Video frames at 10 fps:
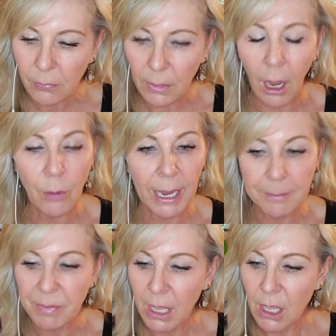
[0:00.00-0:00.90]
all right
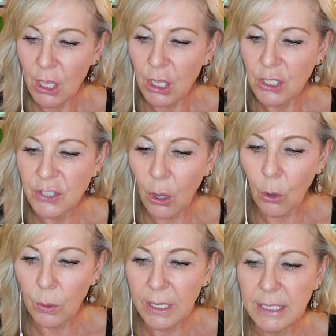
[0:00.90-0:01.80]

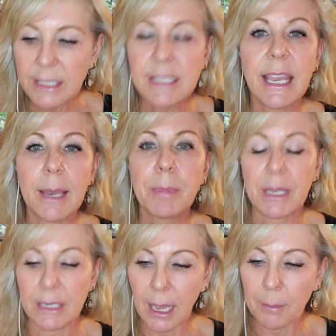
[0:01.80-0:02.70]
so tip
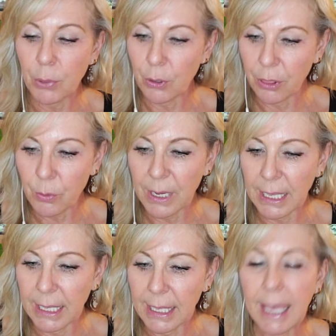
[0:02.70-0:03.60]
number
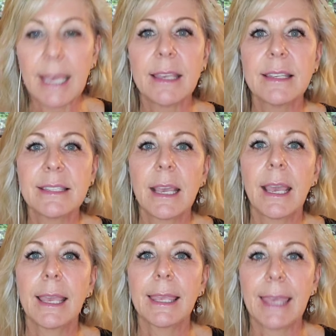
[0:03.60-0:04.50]
3 is
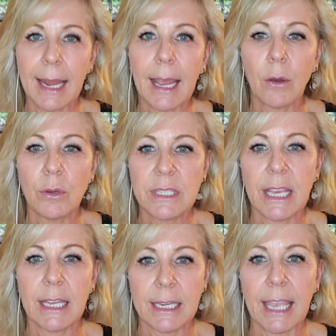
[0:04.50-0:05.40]
get out
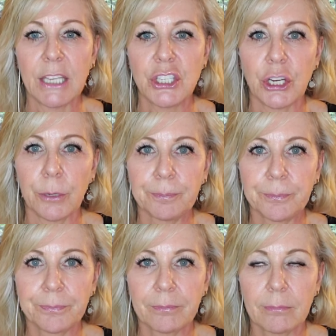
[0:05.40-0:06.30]
in nature
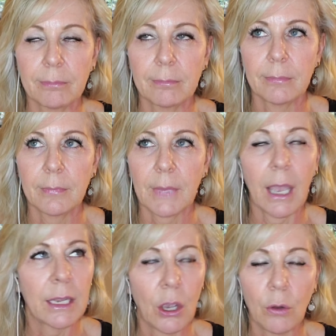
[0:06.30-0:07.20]

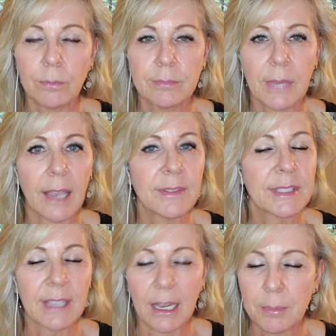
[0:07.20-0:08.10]
i know i've
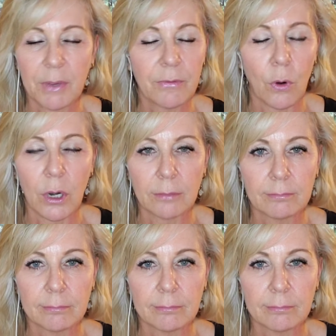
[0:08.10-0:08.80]
said it before